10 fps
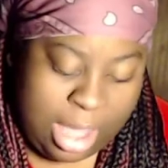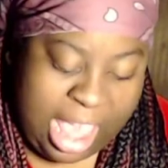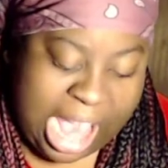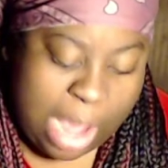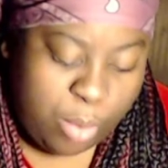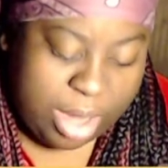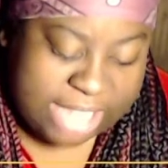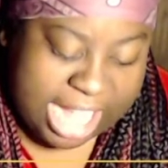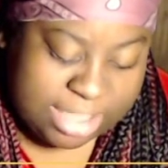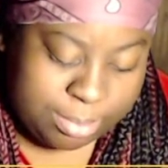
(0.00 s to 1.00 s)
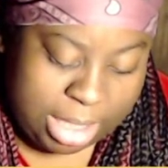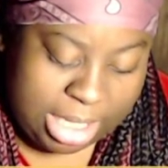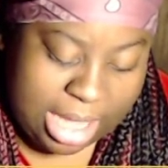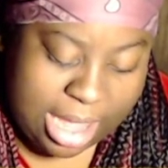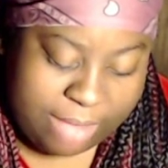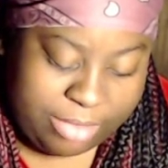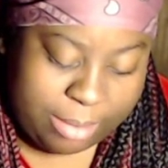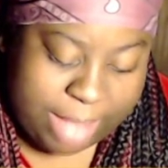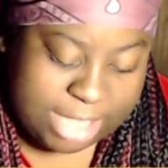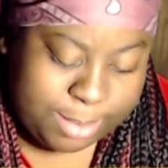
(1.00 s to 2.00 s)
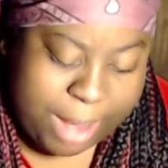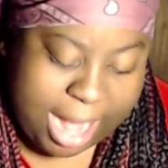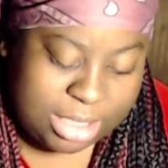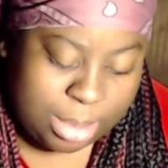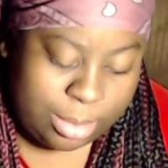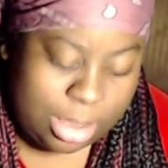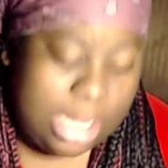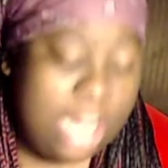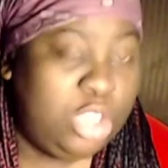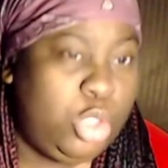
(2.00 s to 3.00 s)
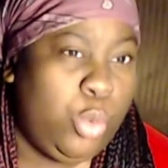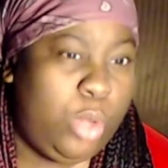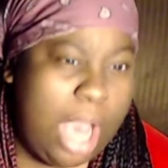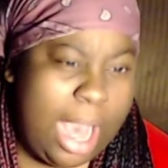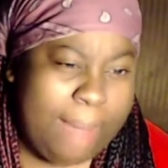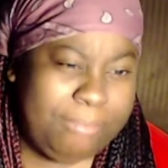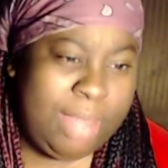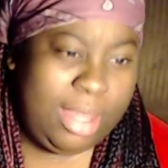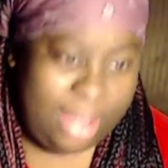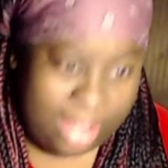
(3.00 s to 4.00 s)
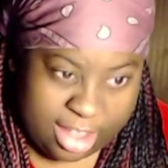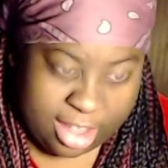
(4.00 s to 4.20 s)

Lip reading: I want as many of them as possible to come in.